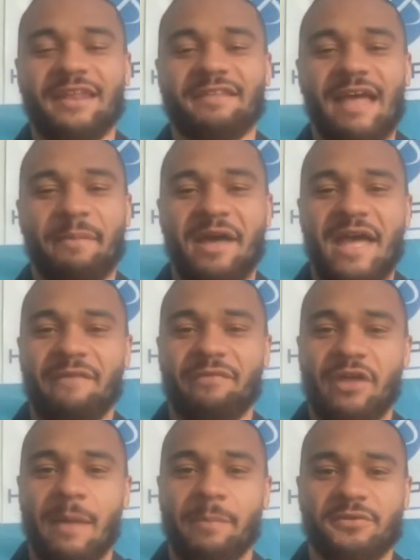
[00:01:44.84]
anytime I have
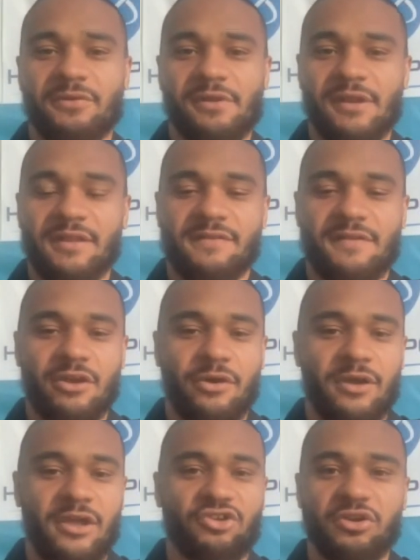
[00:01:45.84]
the opportunity to, you
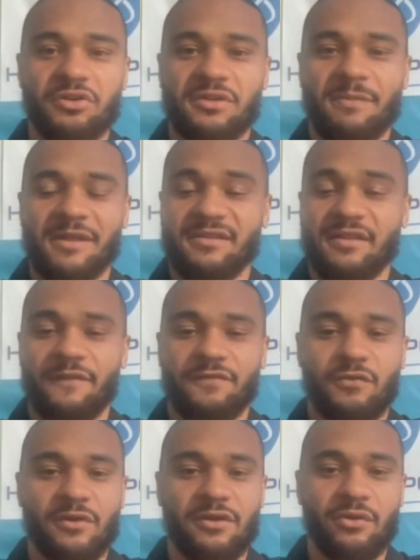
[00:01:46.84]
know, introduce myself
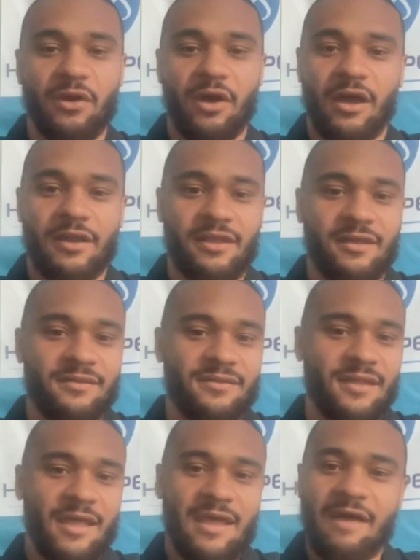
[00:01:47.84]
to a new audience,